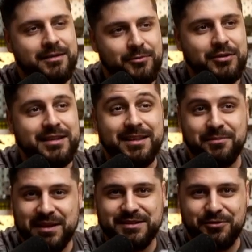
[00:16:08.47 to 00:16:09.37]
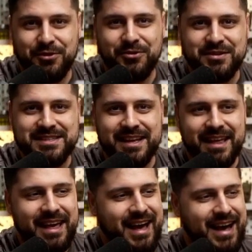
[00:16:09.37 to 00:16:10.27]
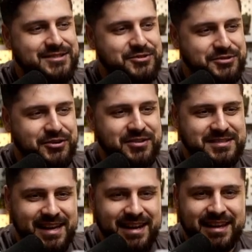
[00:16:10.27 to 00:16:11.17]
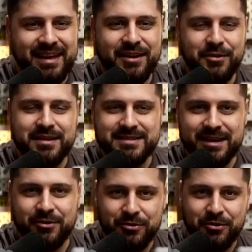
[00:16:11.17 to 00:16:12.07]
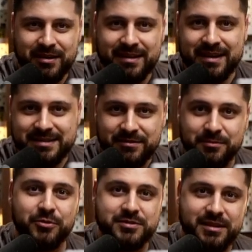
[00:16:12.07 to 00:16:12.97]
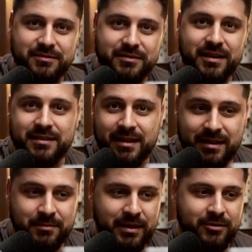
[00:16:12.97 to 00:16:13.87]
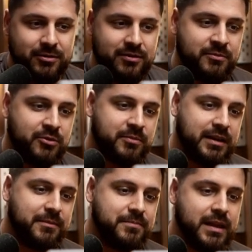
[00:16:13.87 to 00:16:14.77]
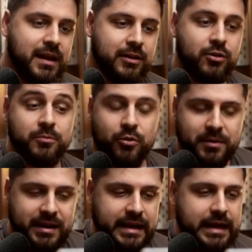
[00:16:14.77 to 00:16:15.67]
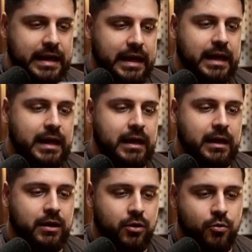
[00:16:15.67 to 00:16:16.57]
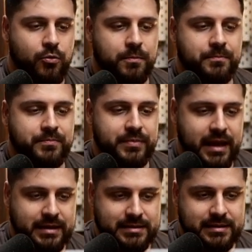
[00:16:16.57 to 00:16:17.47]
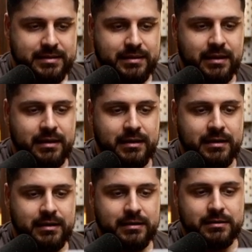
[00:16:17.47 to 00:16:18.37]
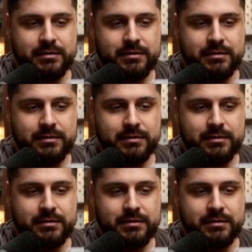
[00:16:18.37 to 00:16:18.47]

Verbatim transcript: and what that means for you is that as you start selling, you can sell to your clients even more stuff, and that can make you a lot of more money, a lot more money. Cool. Next, uh,